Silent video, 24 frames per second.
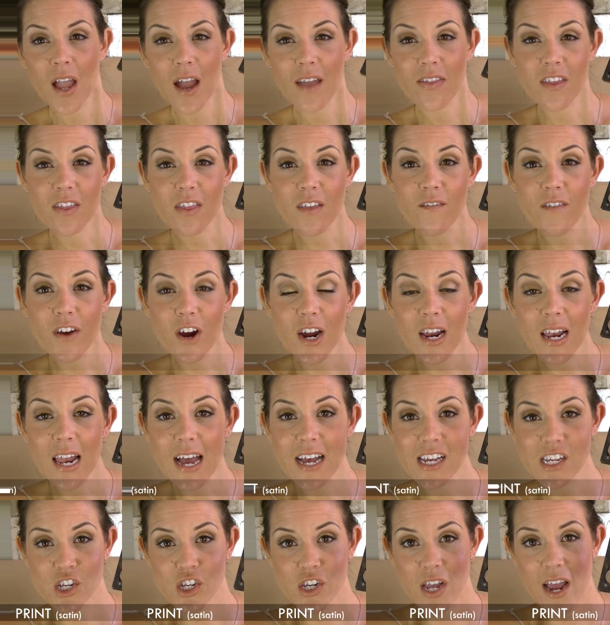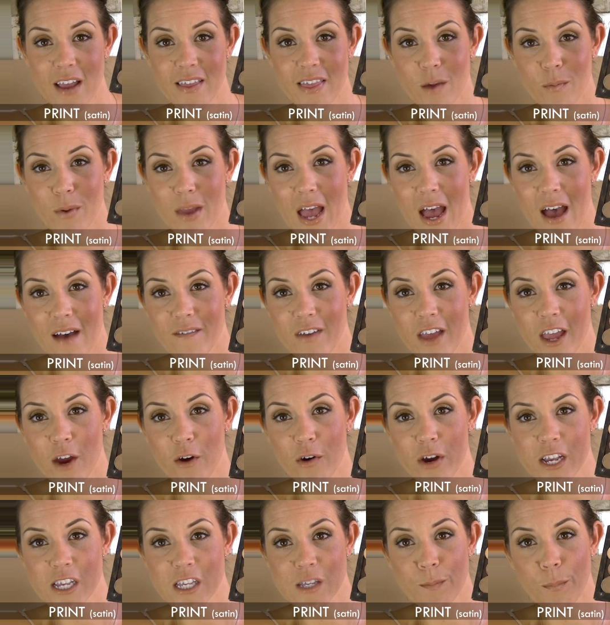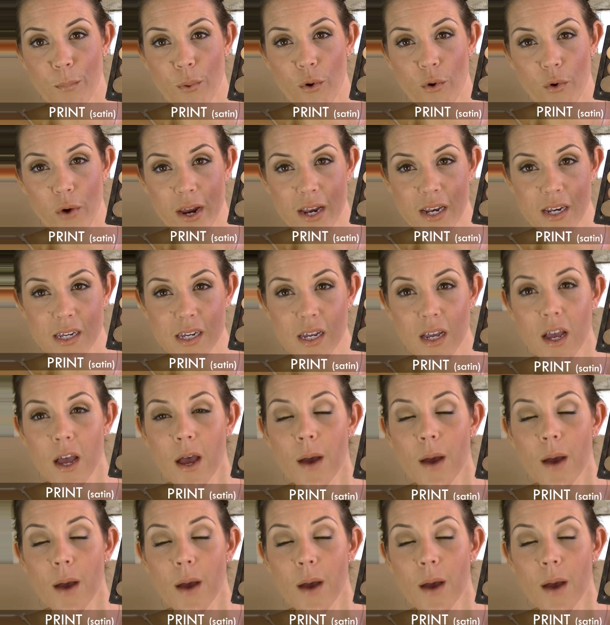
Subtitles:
And then the very last shade that we have here is Print.